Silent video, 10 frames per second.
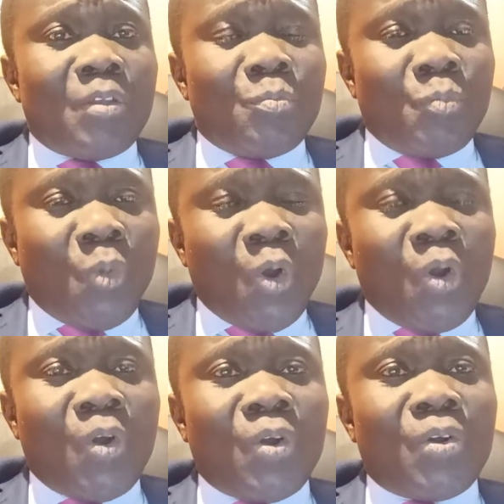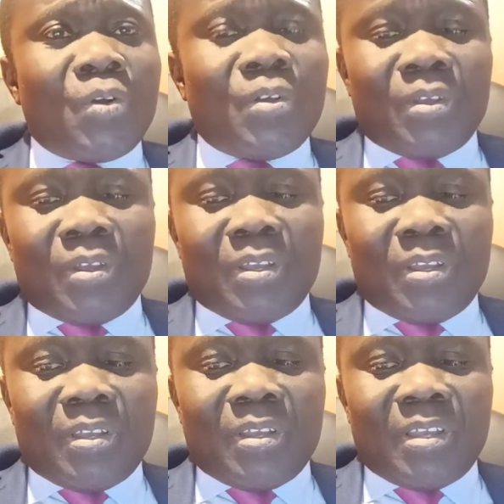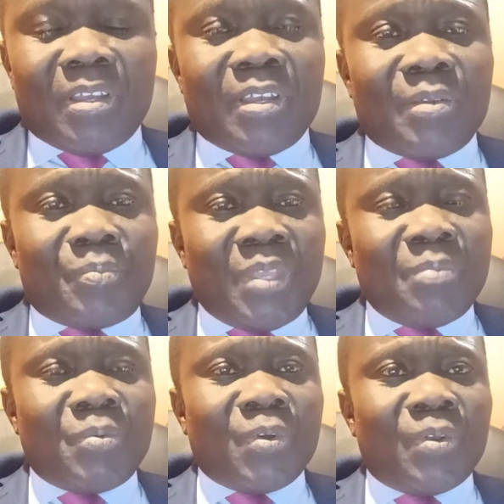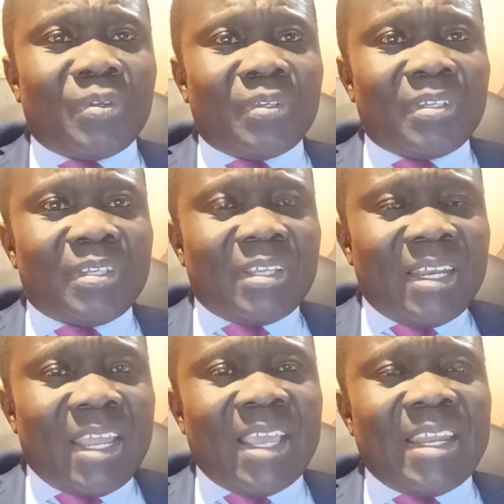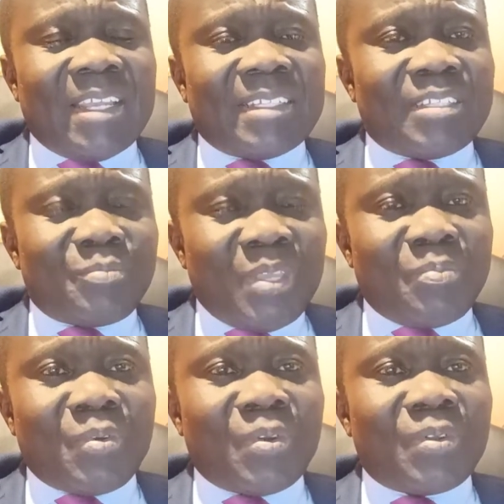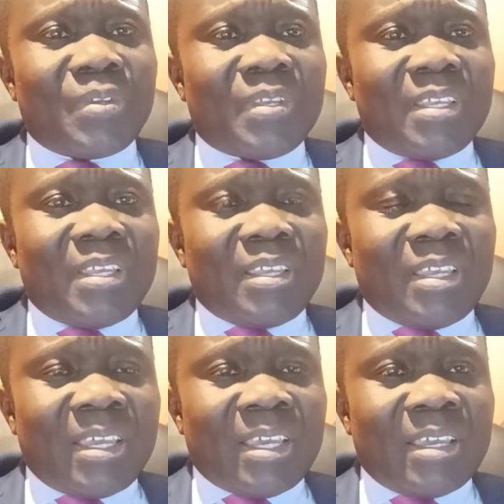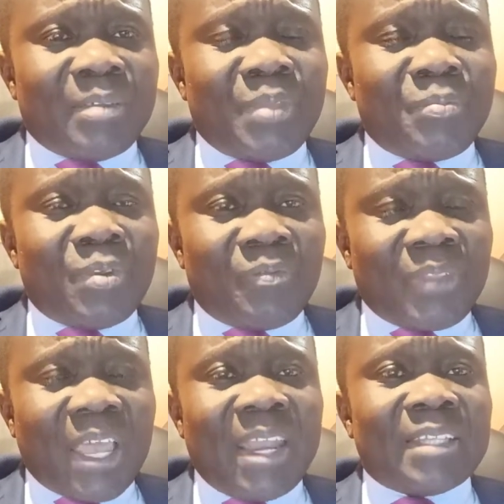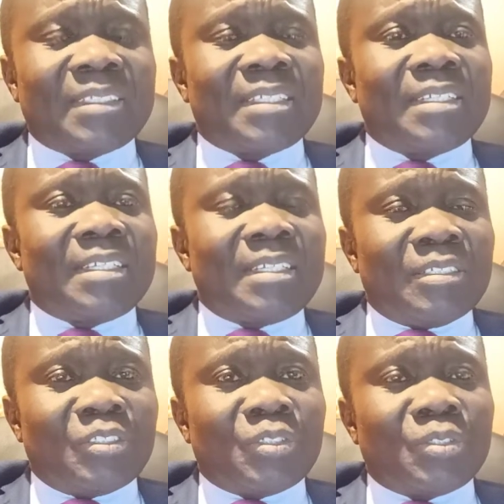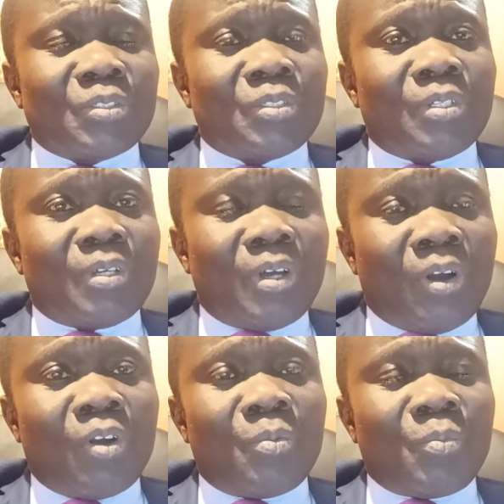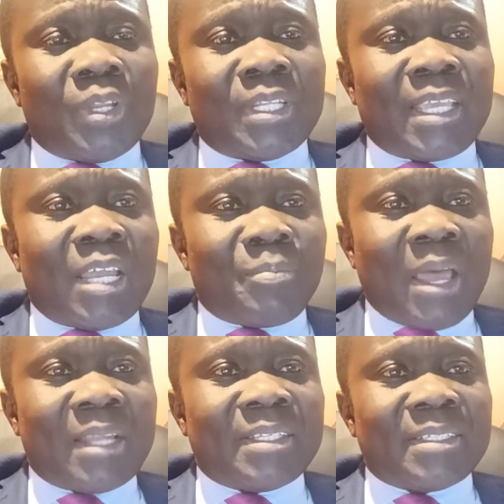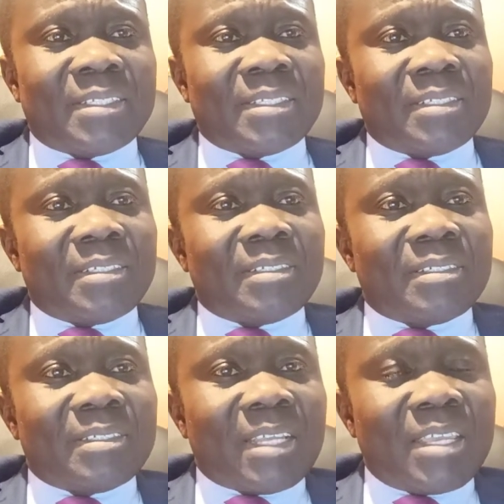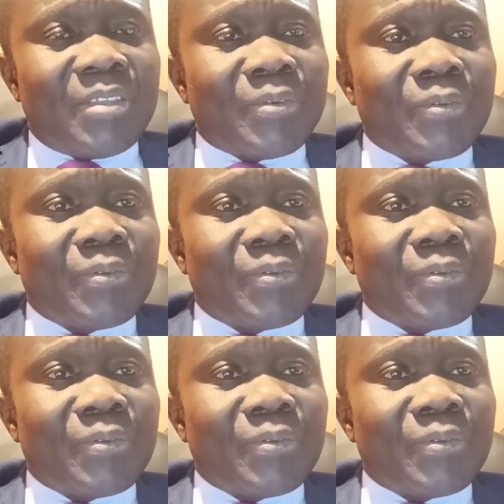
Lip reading: more people, learned people, people of talents into all political parties? Thank you.